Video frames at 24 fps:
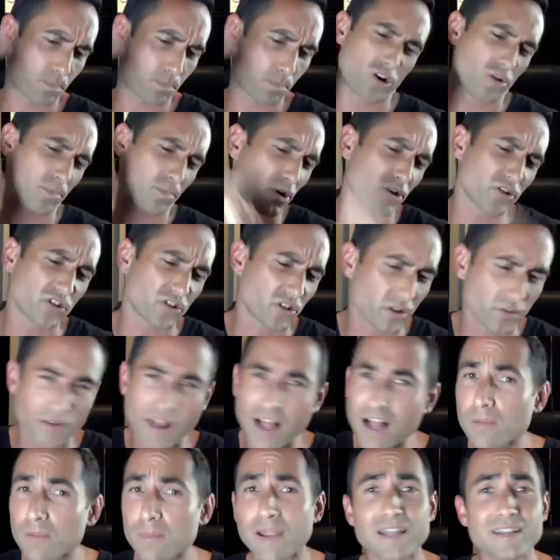personal
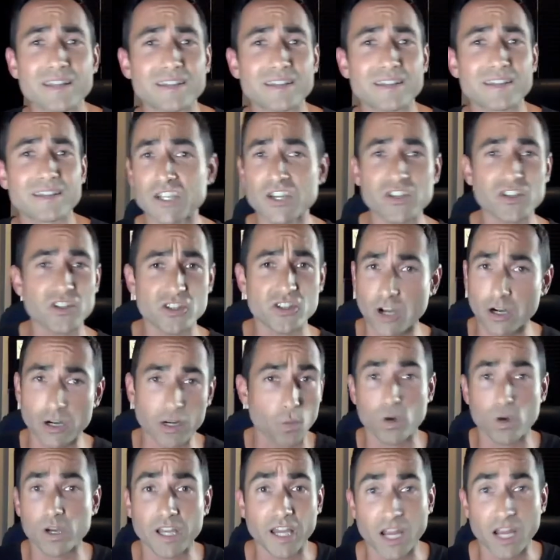development, and I just started
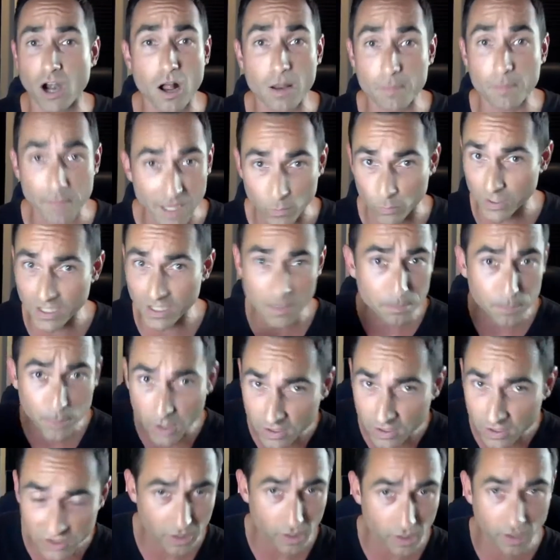working on me, reading books
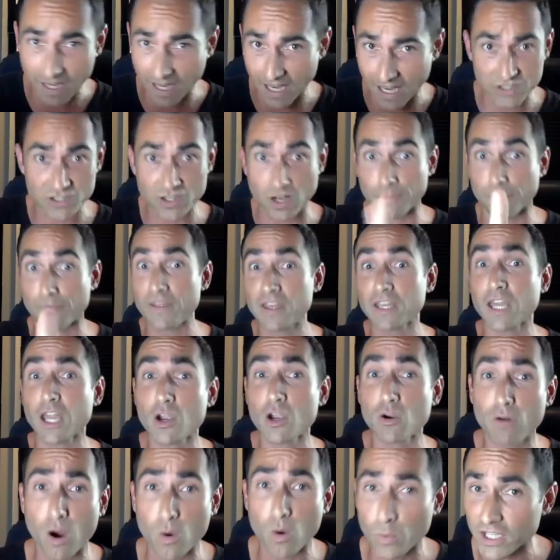and all that kind of stuff. Think and
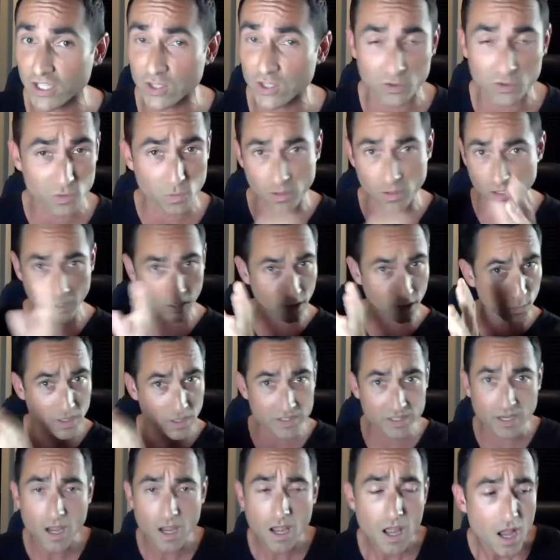Grow Rich was one of the good ones.
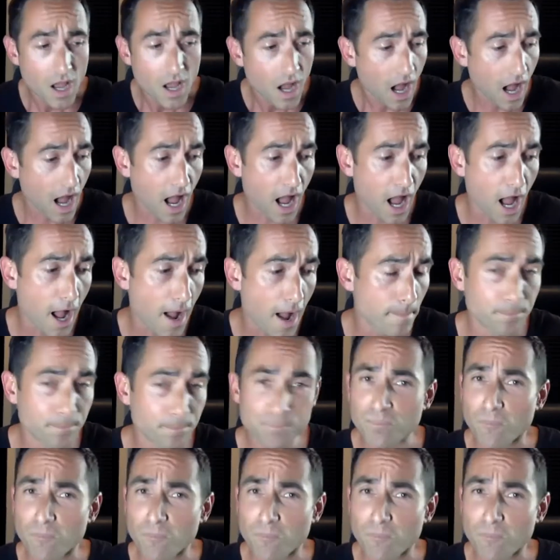And